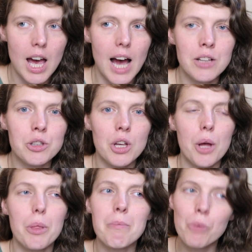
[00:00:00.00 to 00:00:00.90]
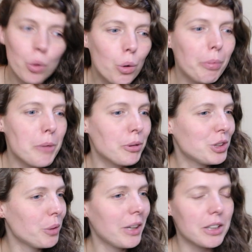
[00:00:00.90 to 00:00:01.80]
And the more people
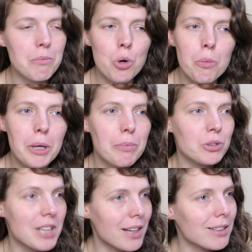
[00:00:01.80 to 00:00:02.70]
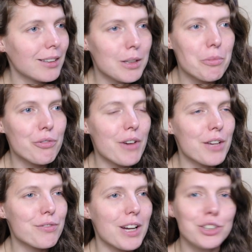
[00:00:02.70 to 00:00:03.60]
do it, the more people take that leap of
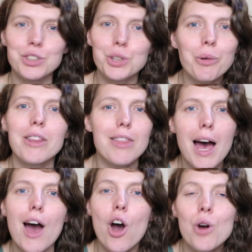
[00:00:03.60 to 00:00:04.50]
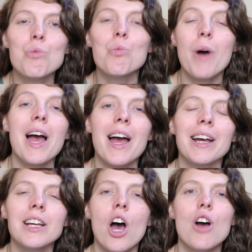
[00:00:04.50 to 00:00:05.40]
faith and do it their own
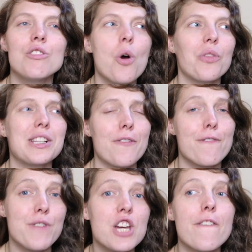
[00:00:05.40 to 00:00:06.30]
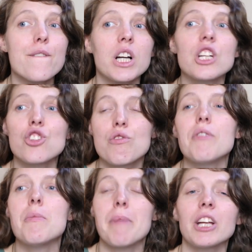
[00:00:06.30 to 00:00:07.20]
way, not this fear fucking
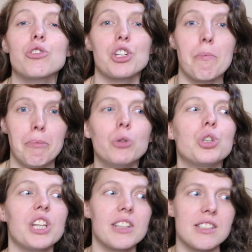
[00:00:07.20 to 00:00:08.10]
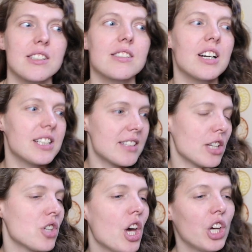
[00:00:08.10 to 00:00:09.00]
driven matrix bullshit that society
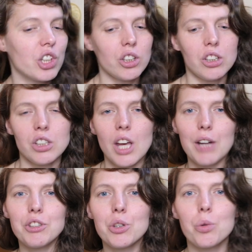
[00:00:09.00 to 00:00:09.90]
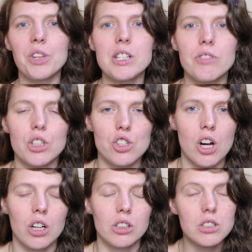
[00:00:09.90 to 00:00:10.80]
says, oh, you have to do all this for your
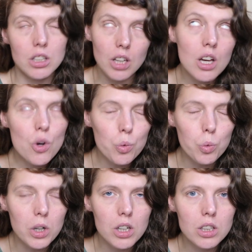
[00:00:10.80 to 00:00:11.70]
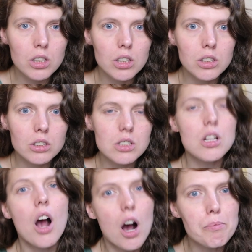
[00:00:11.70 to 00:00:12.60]
child. It's no,
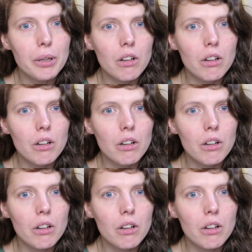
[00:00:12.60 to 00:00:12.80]
stop.